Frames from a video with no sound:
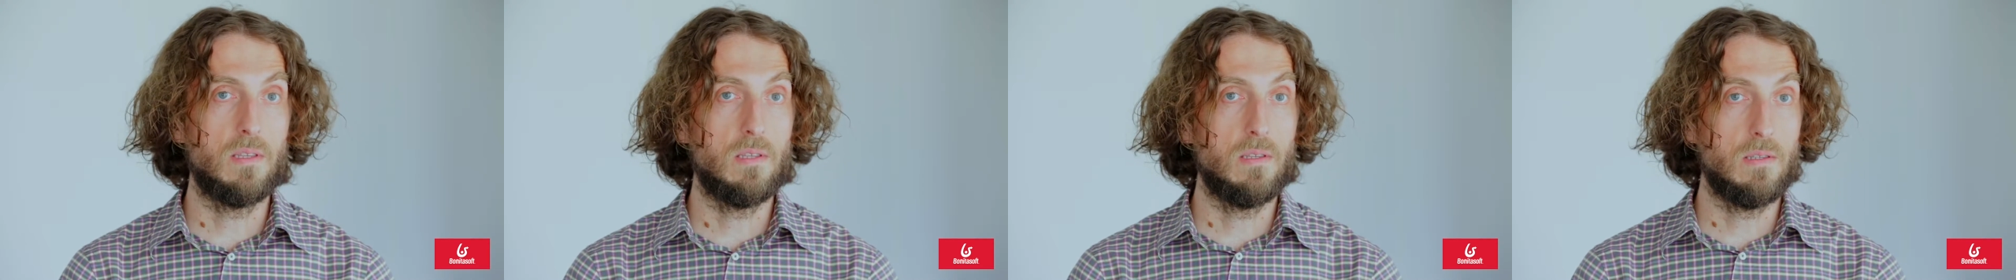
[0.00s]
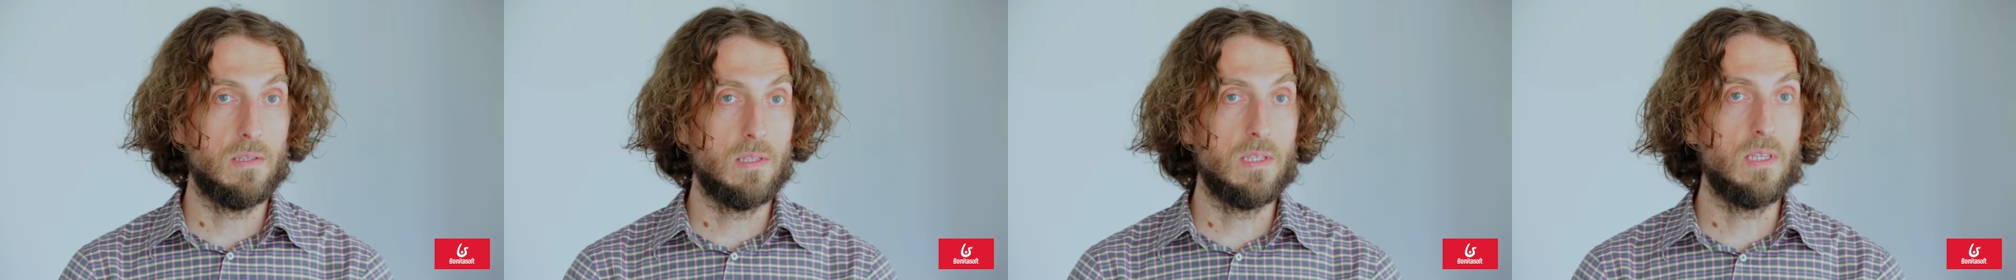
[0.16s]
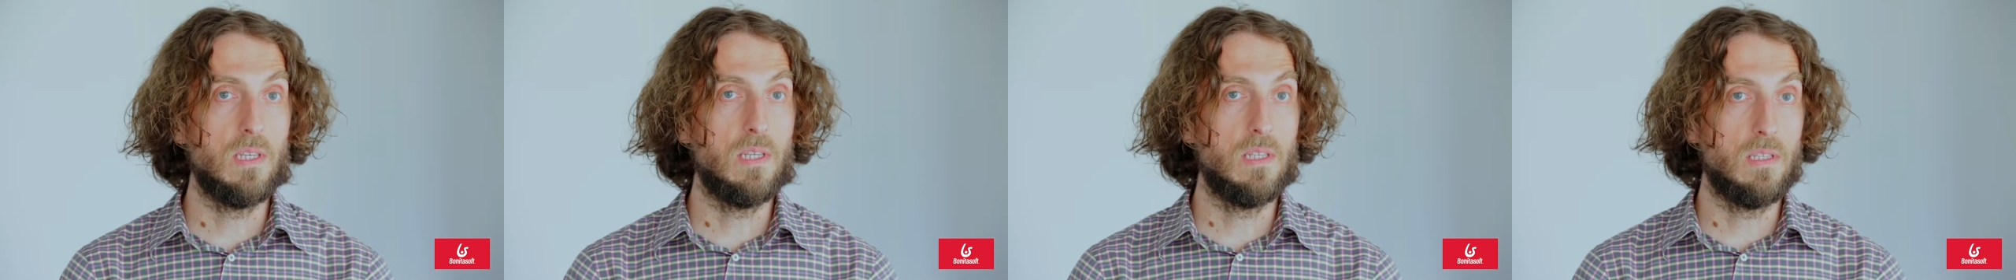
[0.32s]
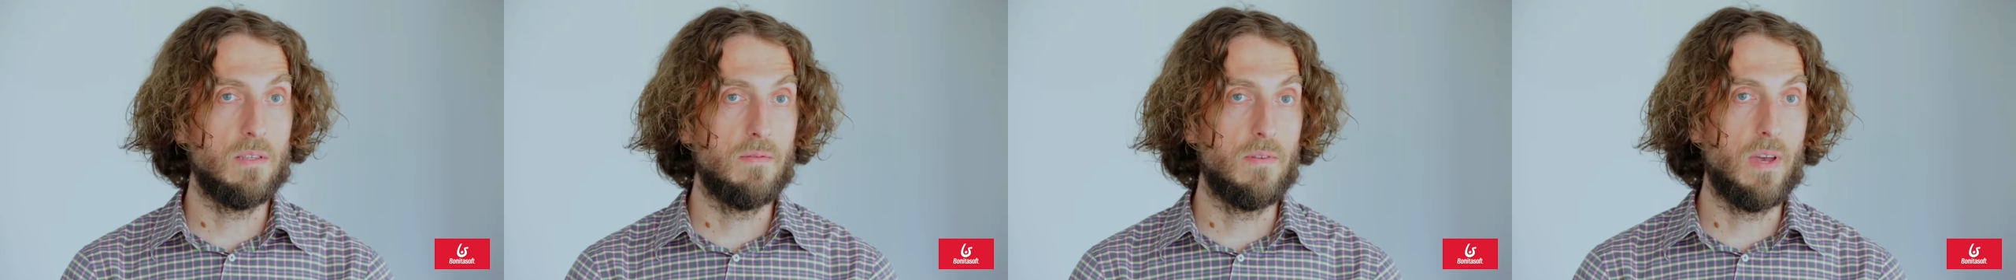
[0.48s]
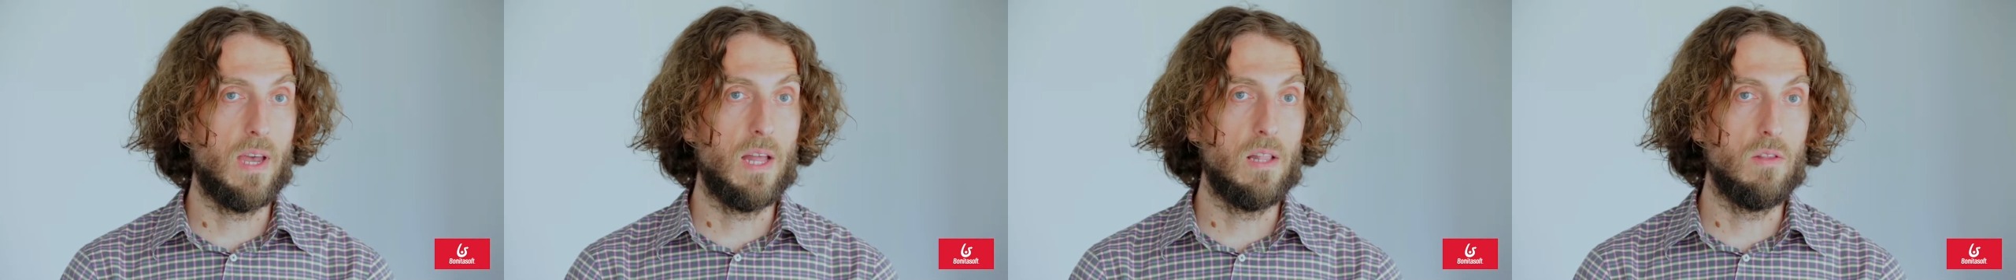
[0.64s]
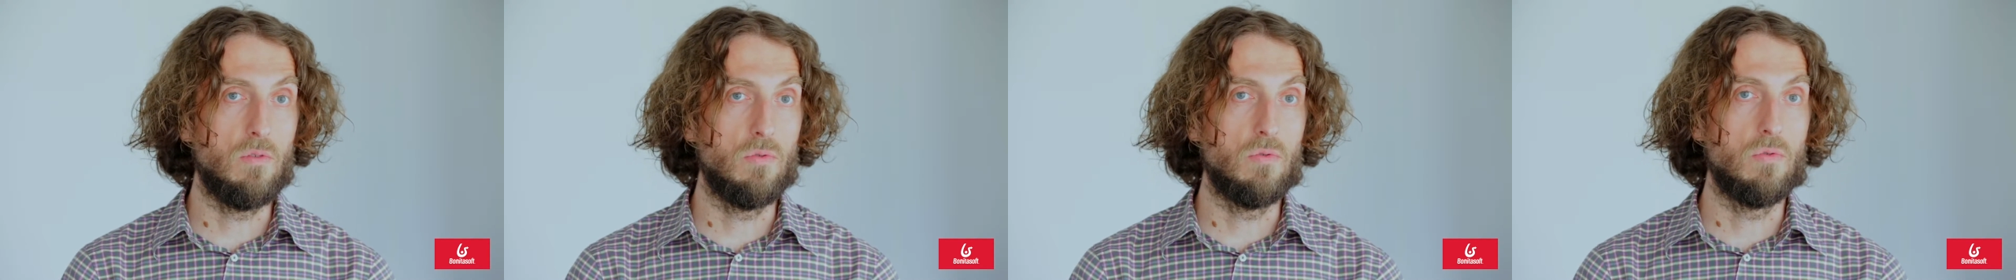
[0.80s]
sees the
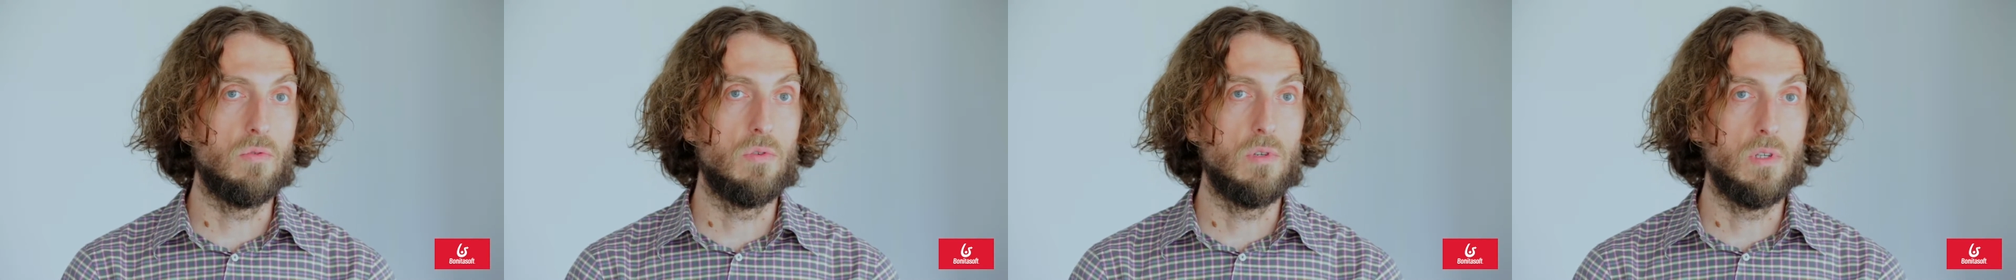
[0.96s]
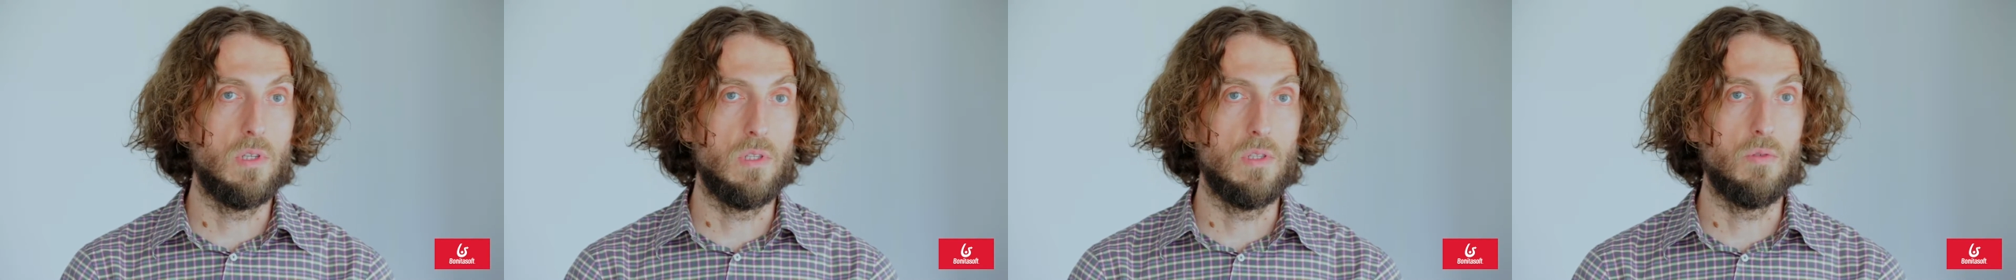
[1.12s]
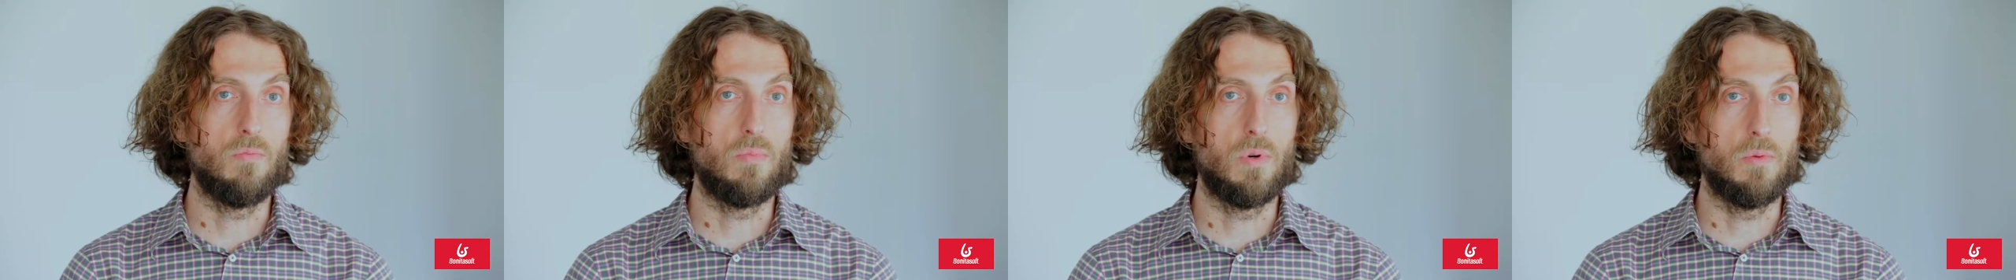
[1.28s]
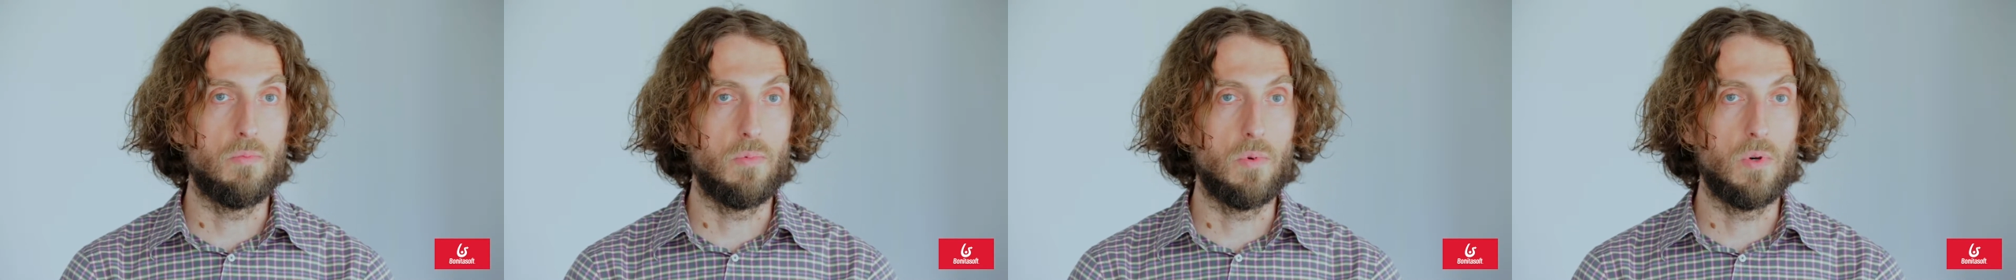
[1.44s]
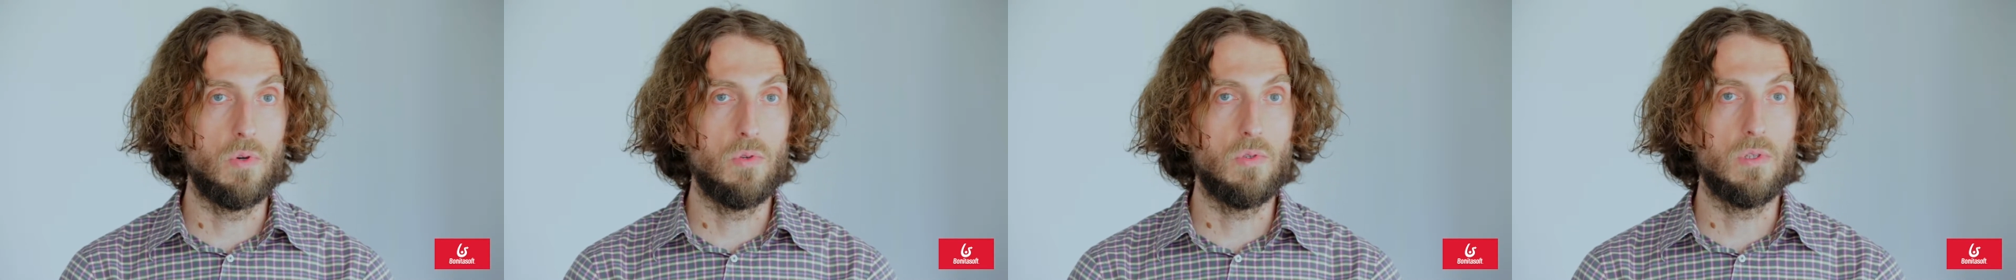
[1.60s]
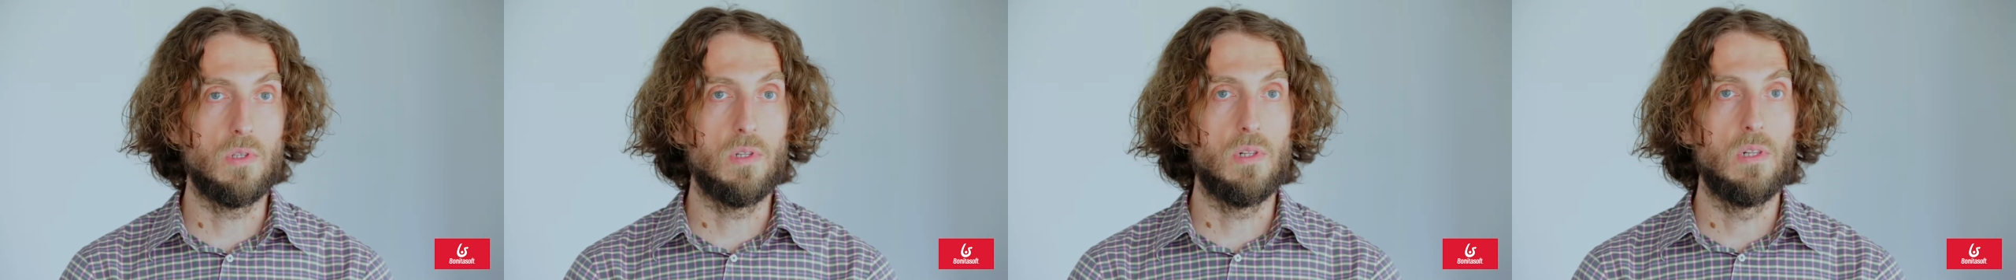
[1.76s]
value in the
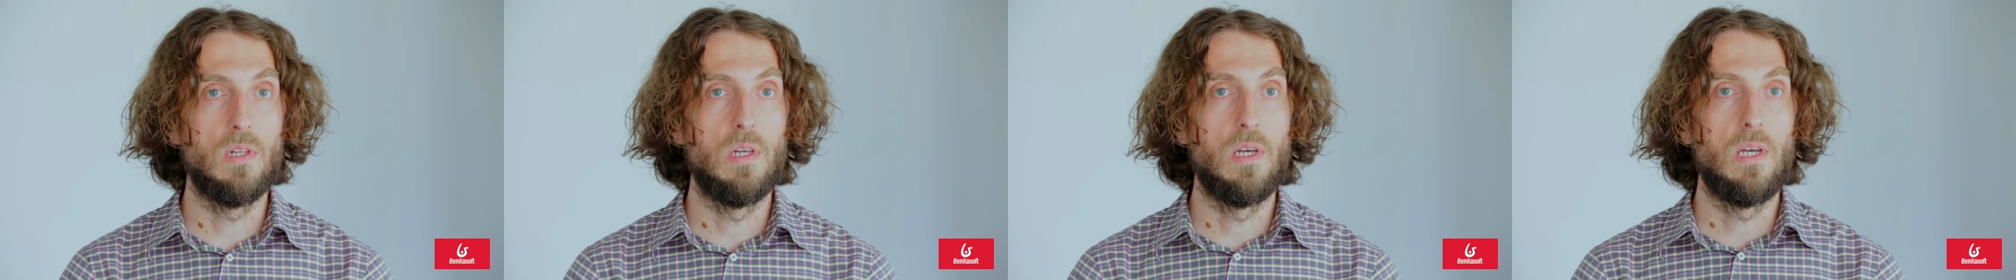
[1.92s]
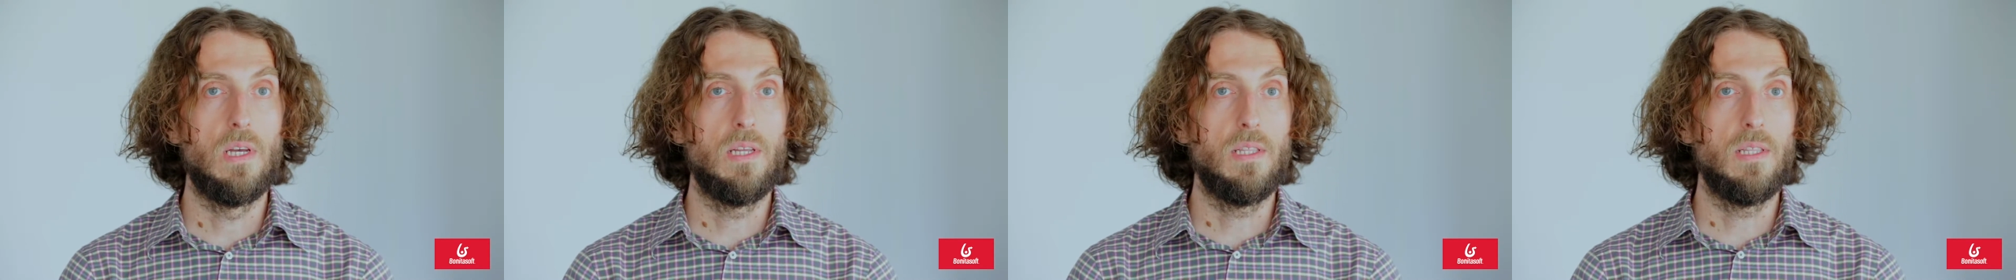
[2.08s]
proposal,